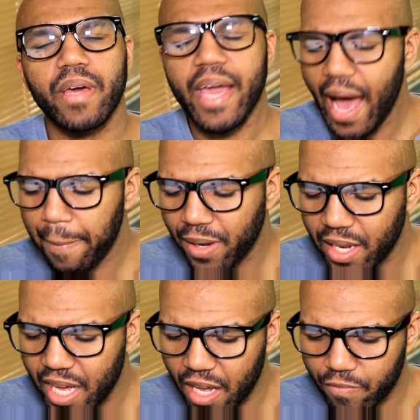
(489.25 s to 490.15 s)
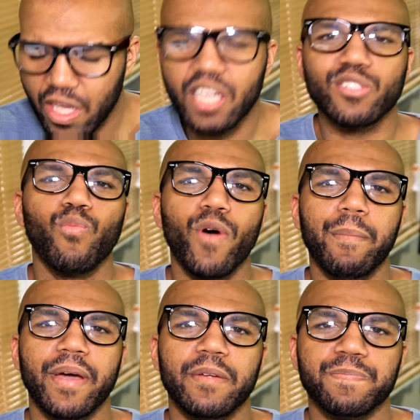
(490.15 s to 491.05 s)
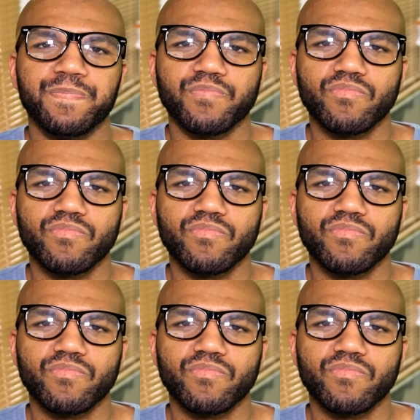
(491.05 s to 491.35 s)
And I believe these women